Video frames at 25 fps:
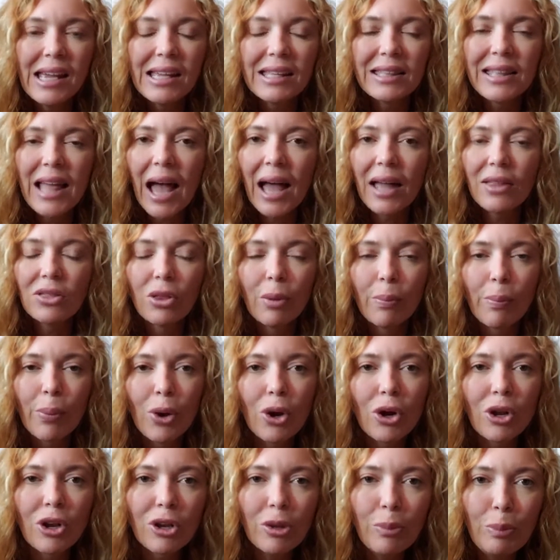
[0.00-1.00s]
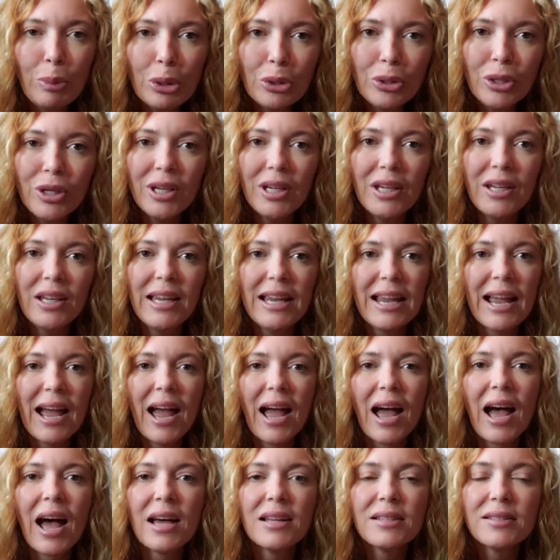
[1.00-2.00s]
that the bird community
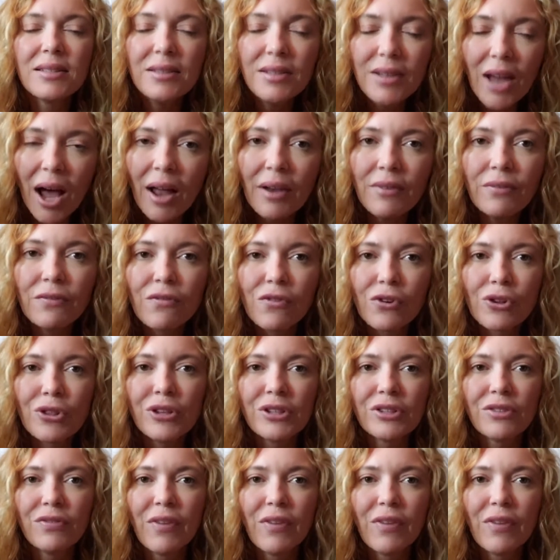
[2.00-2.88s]
has done for this